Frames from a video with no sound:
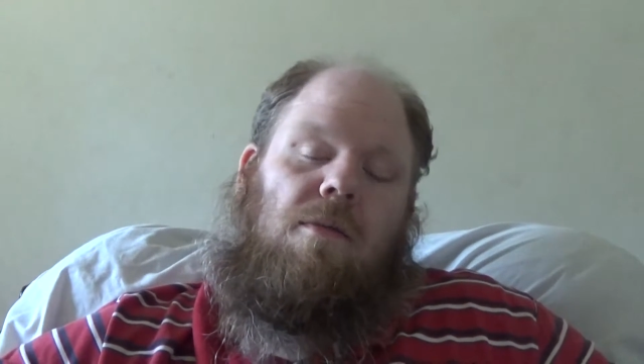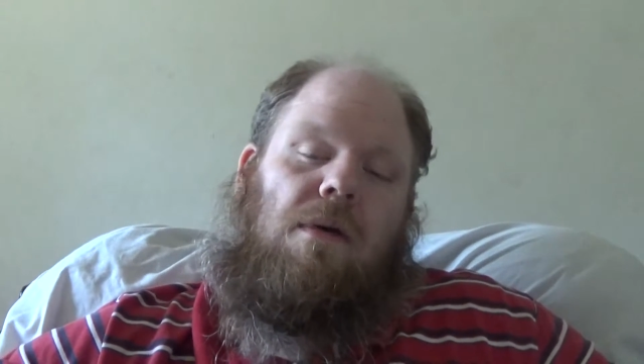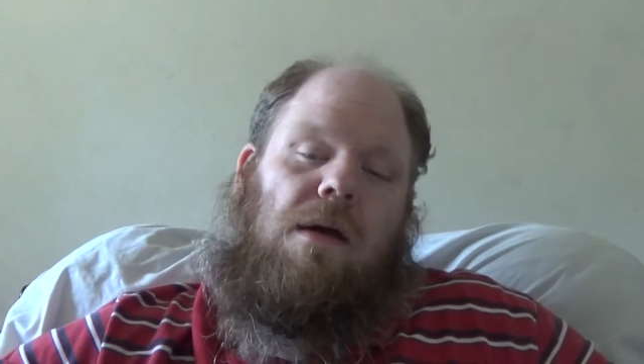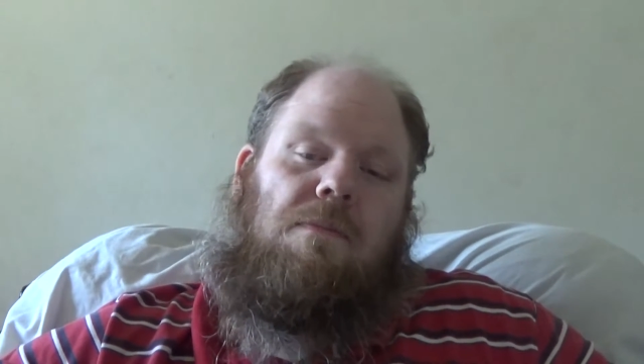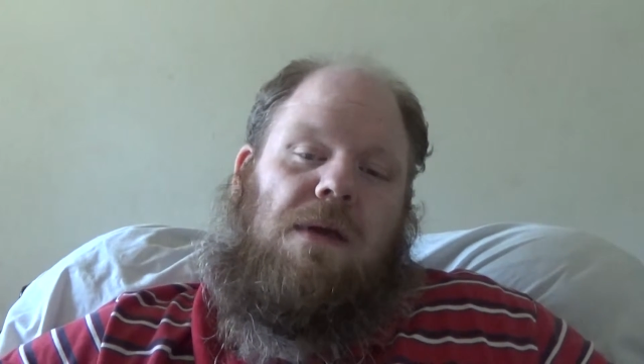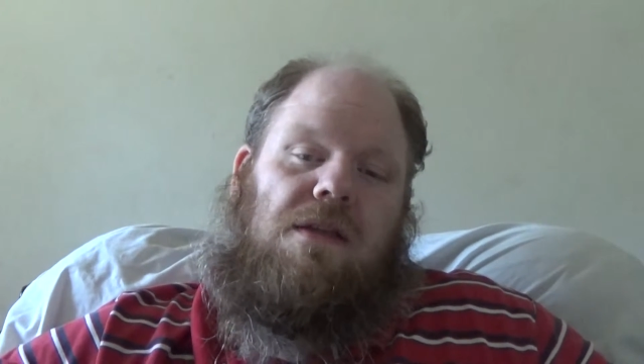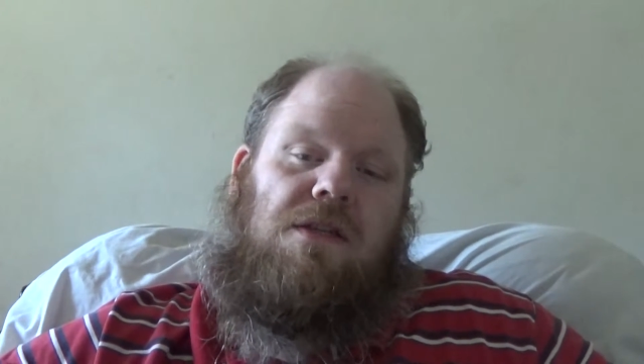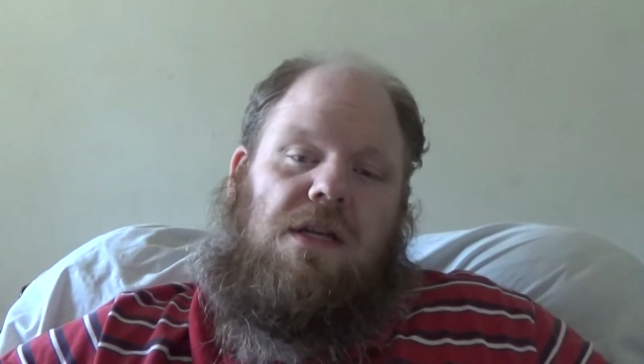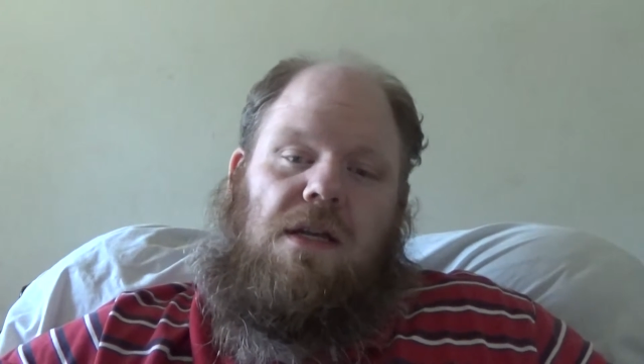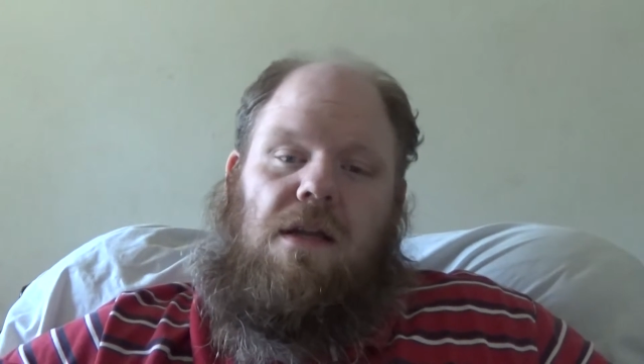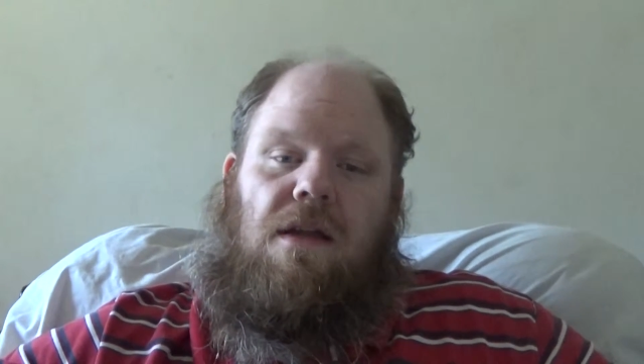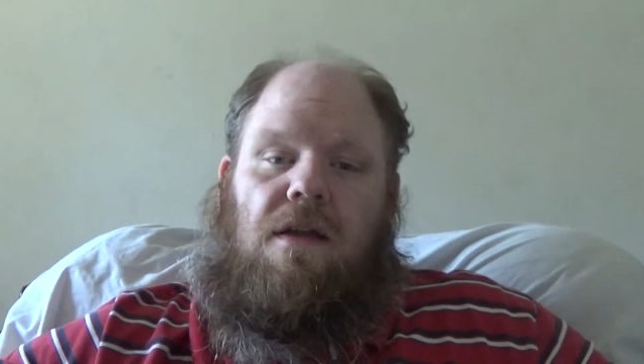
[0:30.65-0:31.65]
by
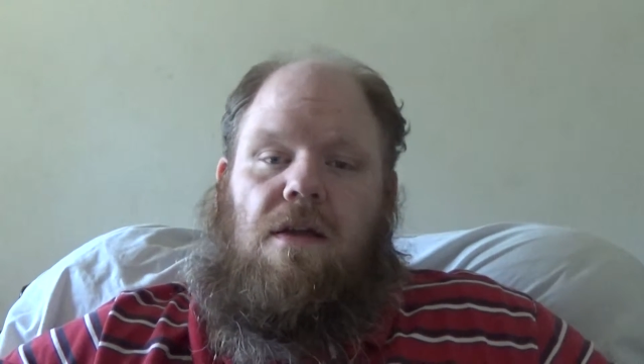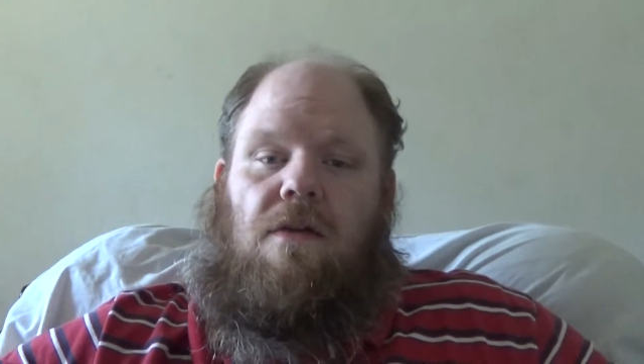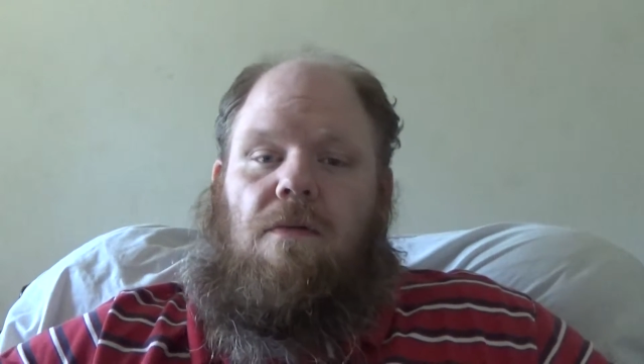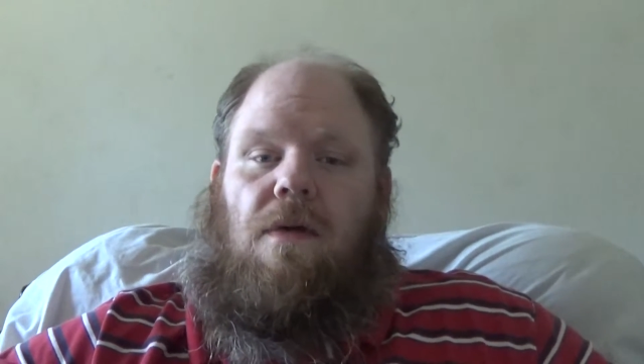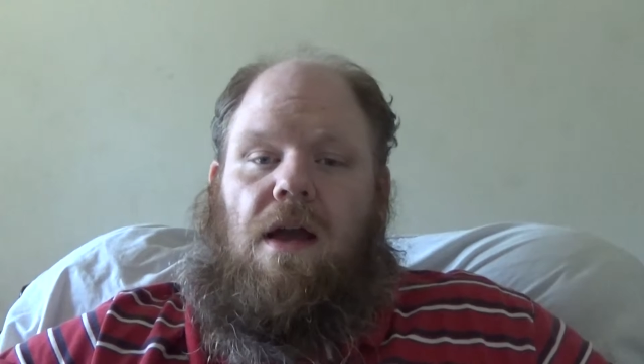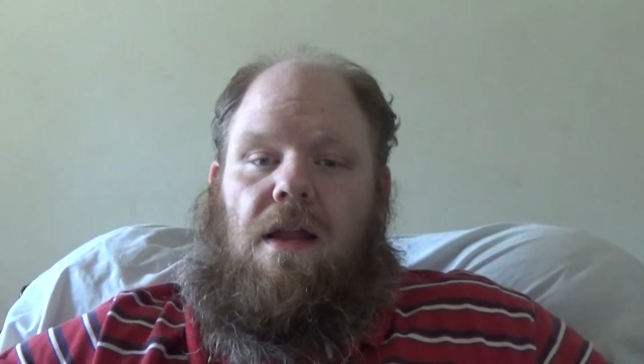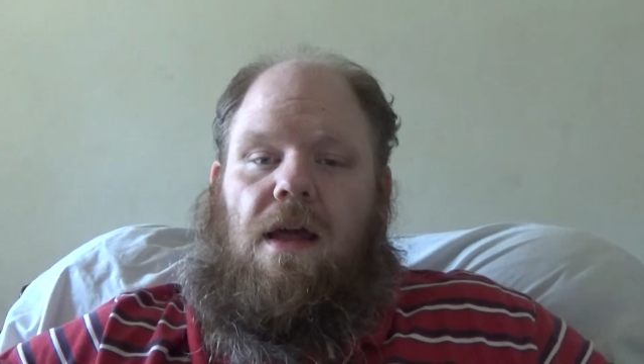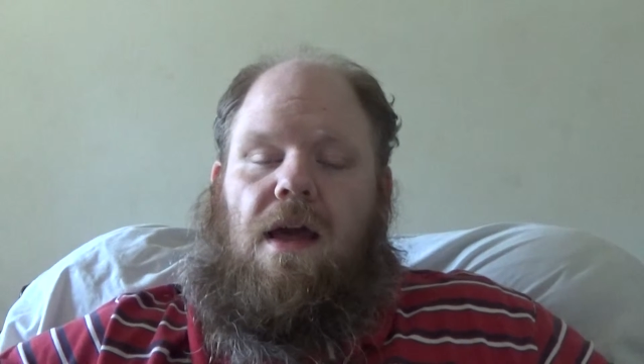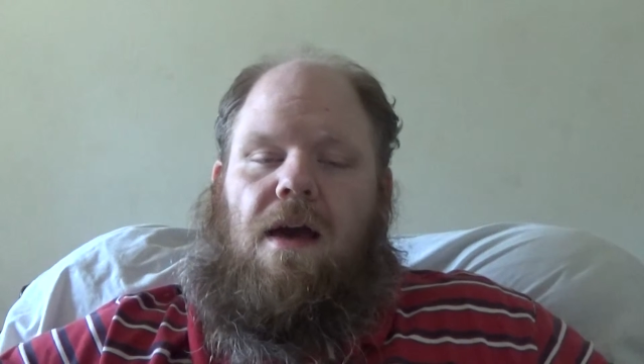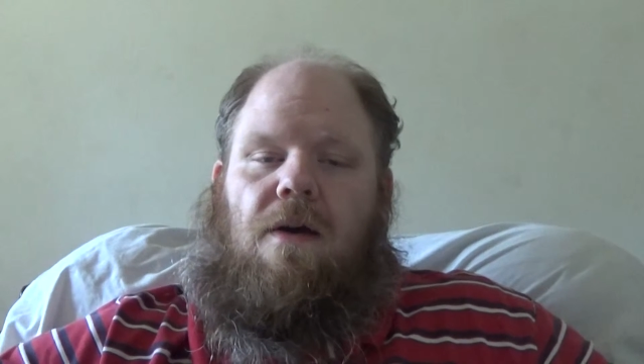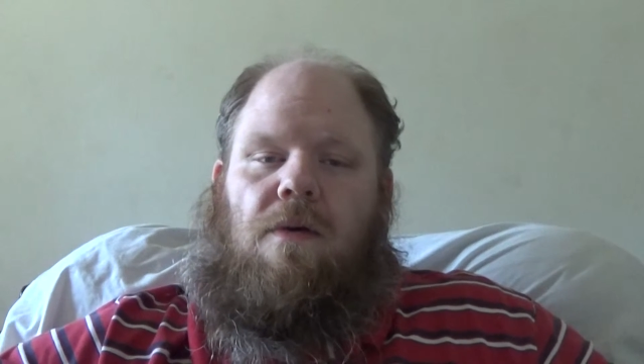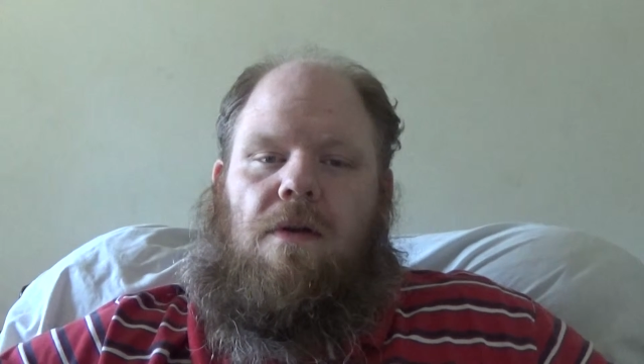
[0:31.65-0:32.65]
benching Ryan
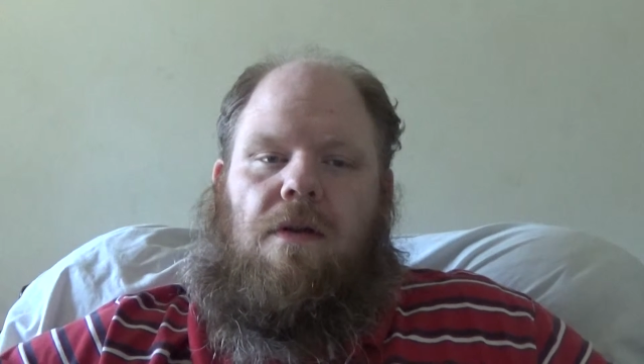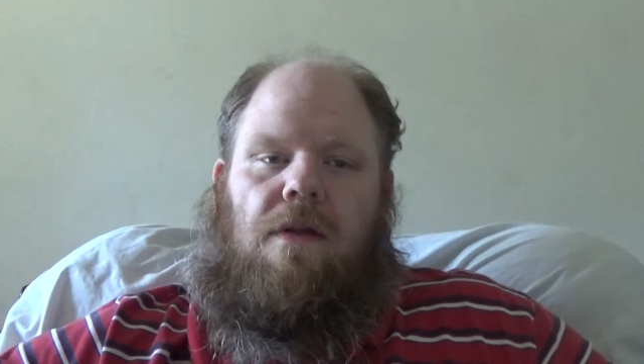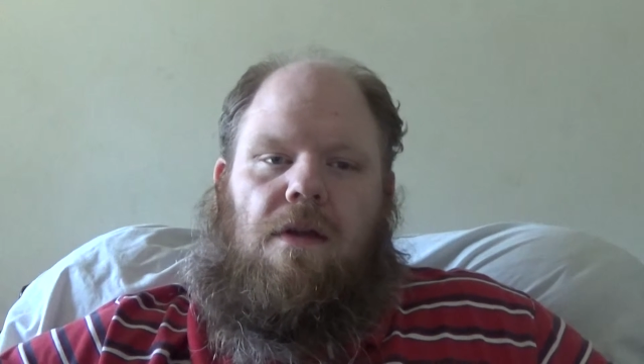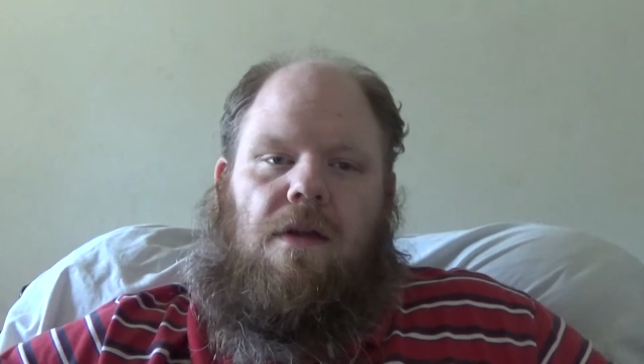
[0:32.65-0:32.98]
Howard.